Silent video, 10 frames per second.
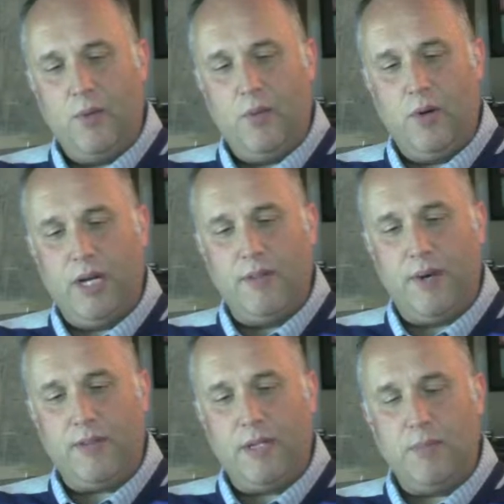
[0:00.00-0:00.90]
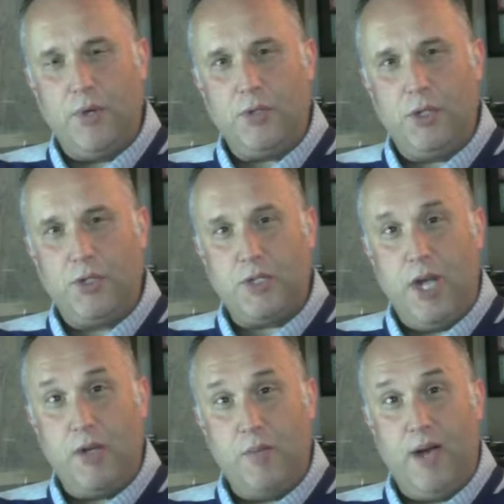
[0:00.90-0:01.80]
worry about the emotional
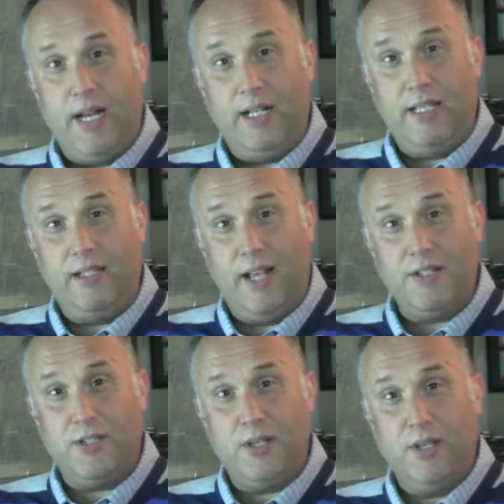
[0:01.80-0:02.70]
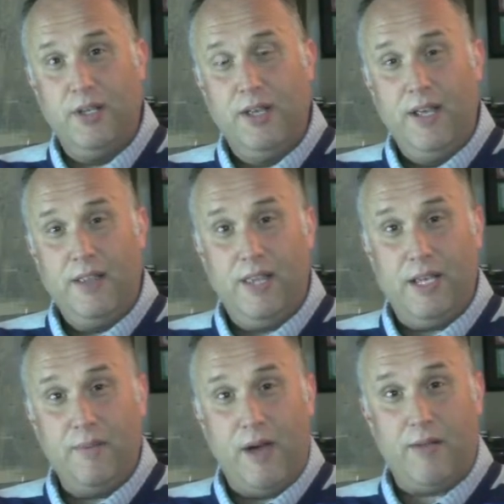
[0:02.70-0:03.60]
side. Your mind tends to
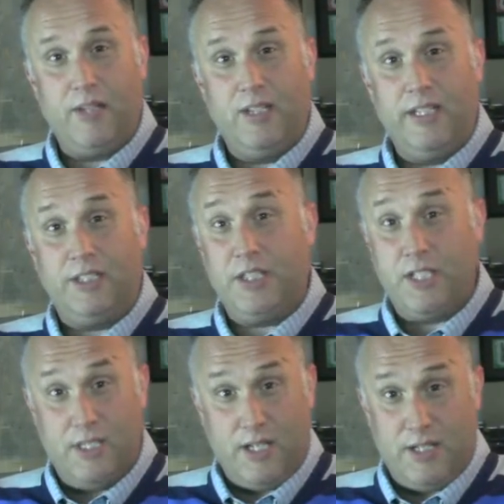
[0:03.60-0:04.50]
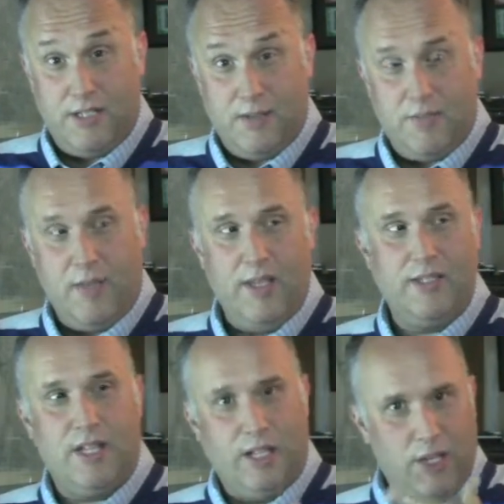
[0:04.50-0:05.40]
think about the logistics.
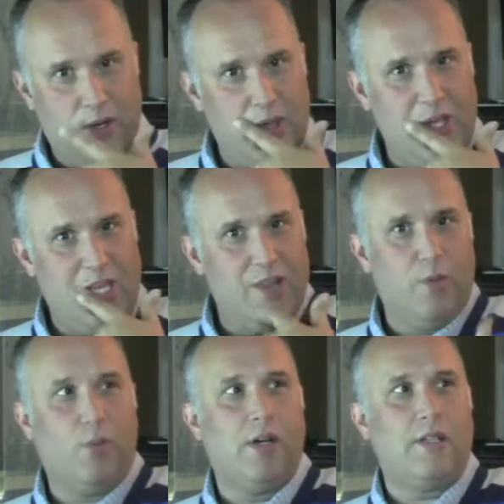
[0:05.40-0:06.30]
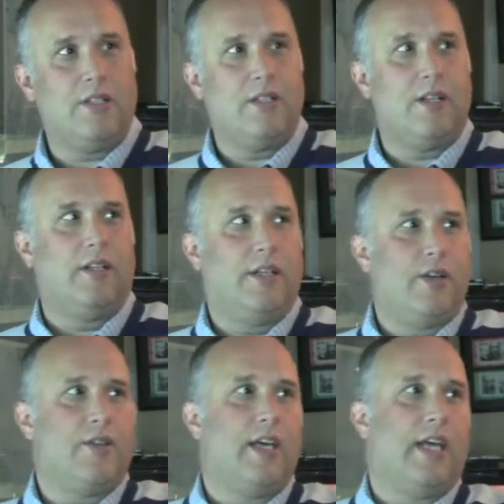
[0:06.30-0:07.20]
And suddenly you're thinking the worst, and suddenly
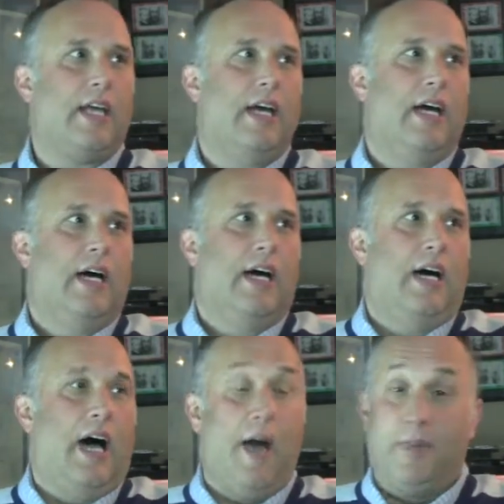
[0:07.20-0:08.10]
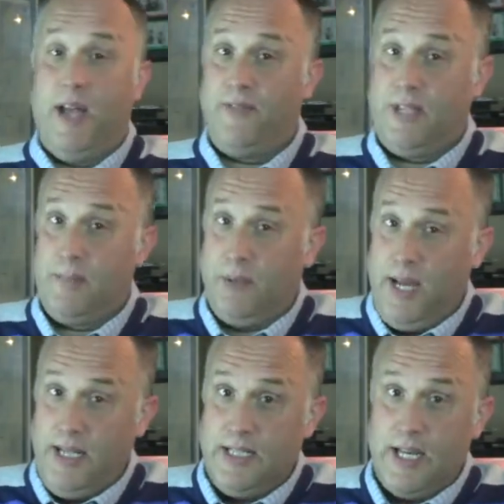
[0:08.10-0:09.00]
you're thinking, I'm going to have to get
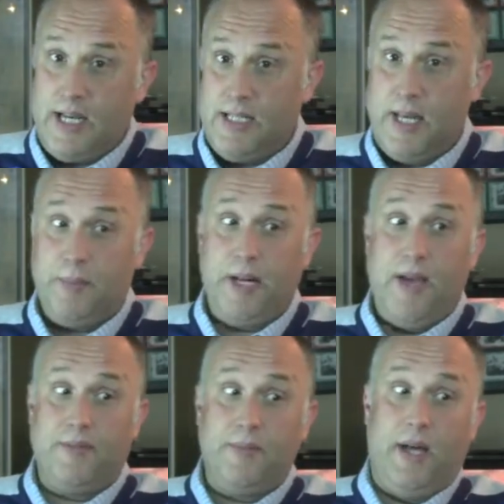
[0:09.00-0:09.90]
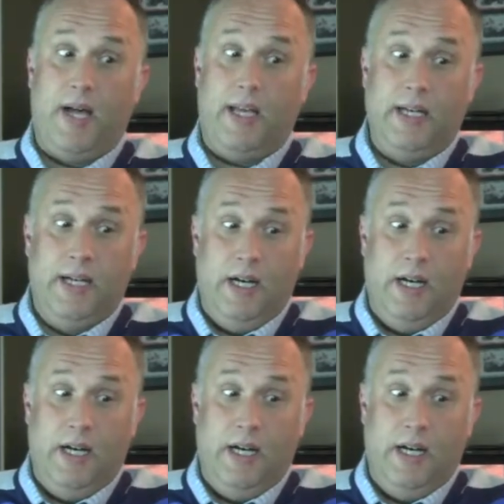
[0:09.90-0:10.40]
plane tickets. I'm going to have to buy